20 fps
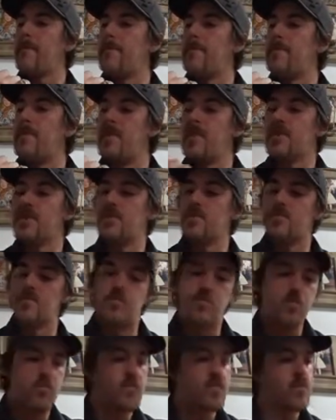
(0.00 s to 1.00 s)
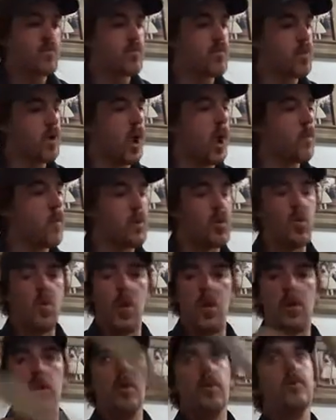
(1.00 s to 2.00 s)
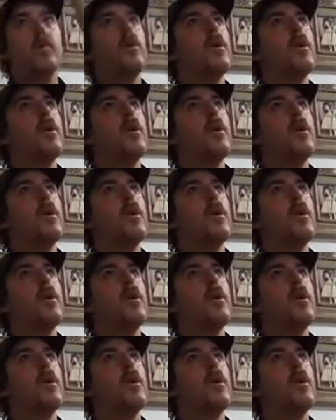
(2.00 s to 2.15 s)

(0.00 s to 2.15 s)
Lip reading: this is probably one of them.